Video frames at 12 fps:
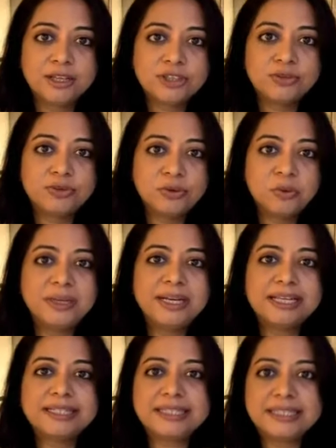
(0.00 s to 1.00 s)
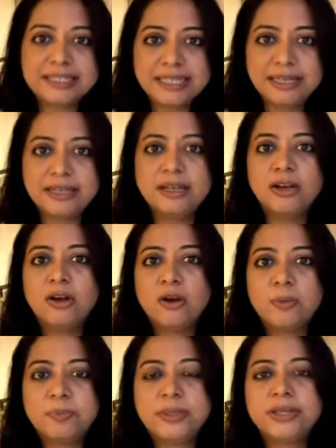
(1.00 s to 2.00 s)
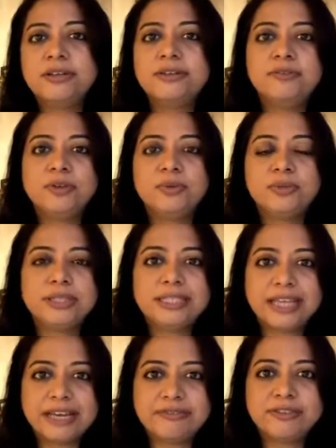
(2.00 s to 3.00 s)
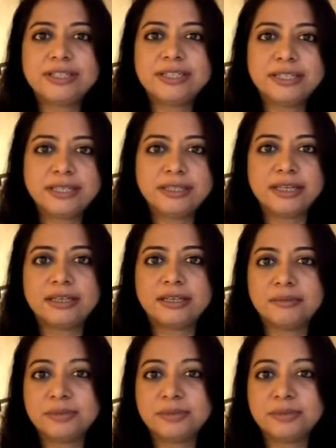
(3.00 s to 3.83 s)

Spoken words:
So no one has seen or peer-reviewed the efficacy data,